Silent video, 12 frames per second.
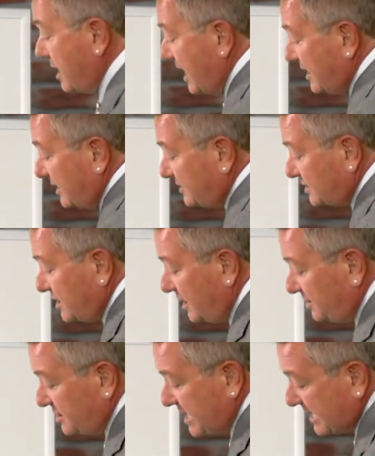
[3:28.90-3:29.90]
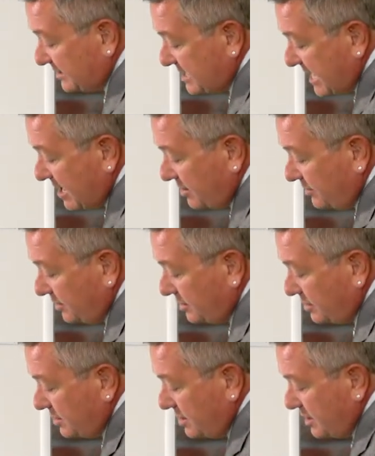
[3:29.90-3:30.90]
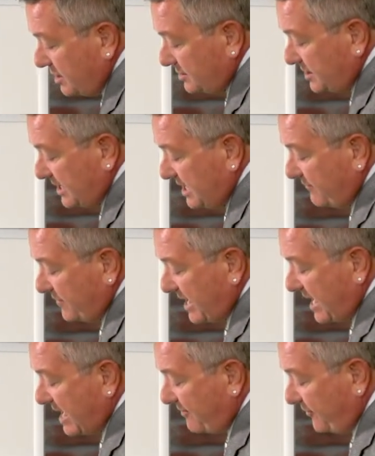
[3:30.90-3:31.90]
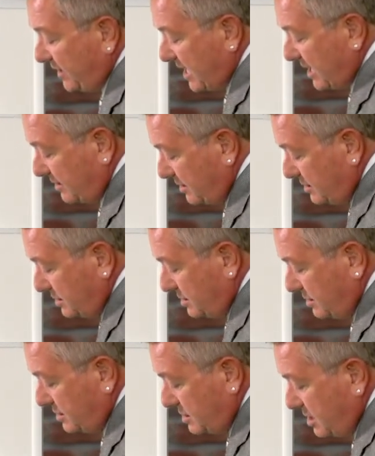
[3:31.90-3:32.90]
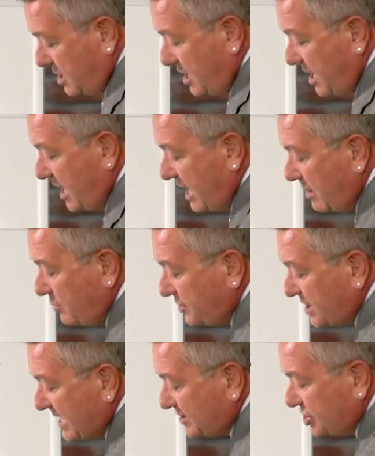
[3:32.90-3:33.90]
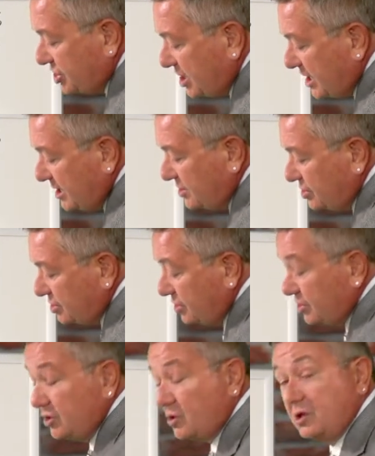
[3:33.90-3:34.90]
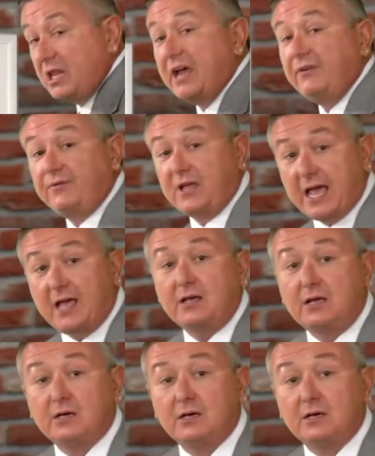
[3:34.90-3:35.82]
And let's cut that down to even half again. How would that change your life, gang,